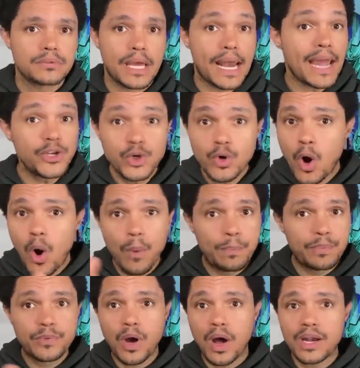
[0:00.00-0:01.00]
And I do
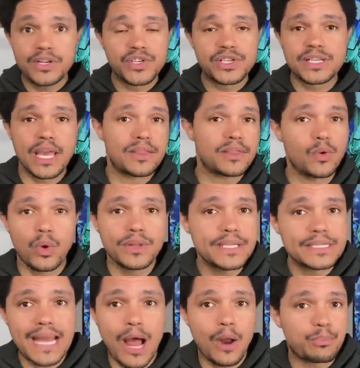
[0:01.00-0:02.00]
hope colleges get all
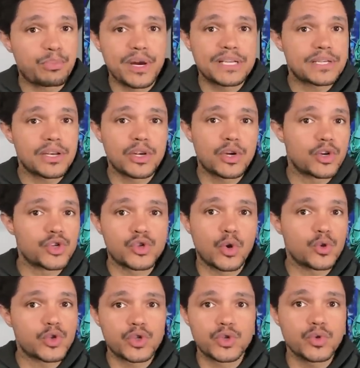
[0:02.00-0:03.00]
these outbreaks under
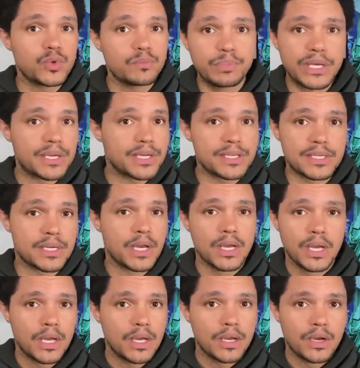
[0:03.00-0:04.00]
control soon because
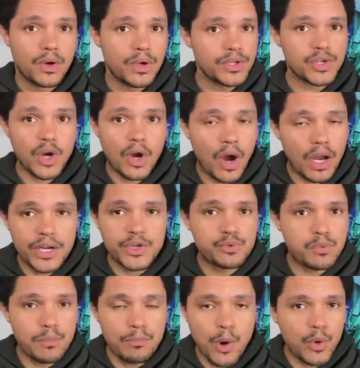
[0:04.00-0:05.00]
Going to college
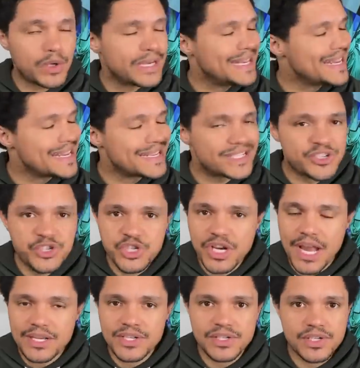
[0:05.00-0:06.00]
remotely is
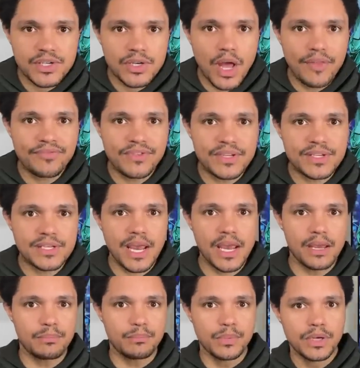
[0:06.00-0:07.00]
just not the
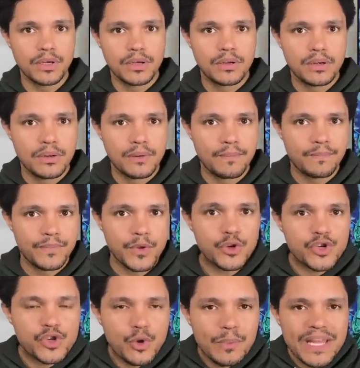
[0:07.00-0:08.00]
same. There
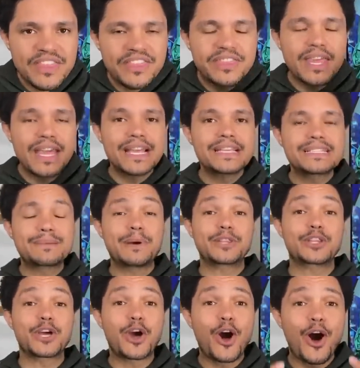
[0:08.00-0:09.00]
are so many things
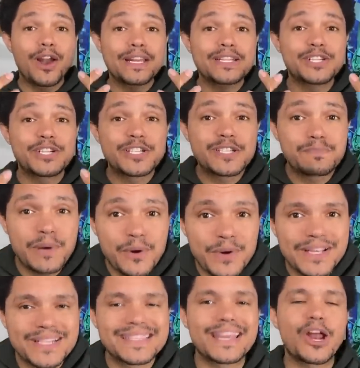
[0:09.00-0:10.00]
about the college
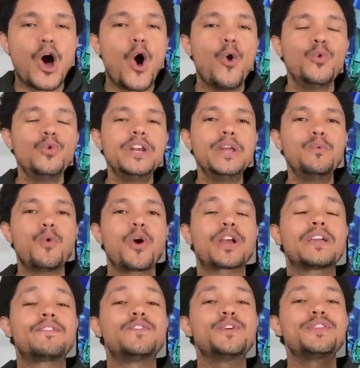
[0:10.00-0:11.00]
experience that only
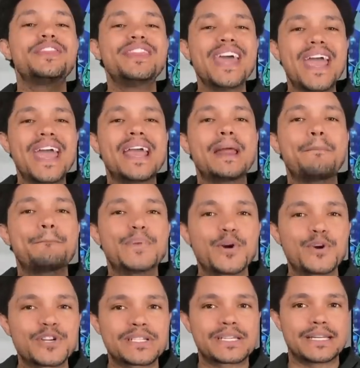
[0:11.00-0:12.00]
work if you're there in
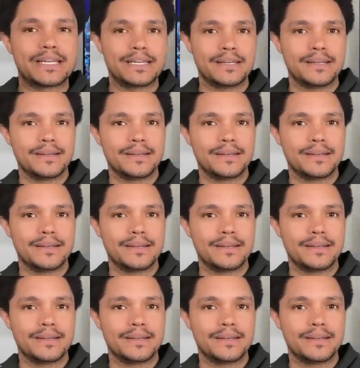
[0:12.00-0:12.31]
person.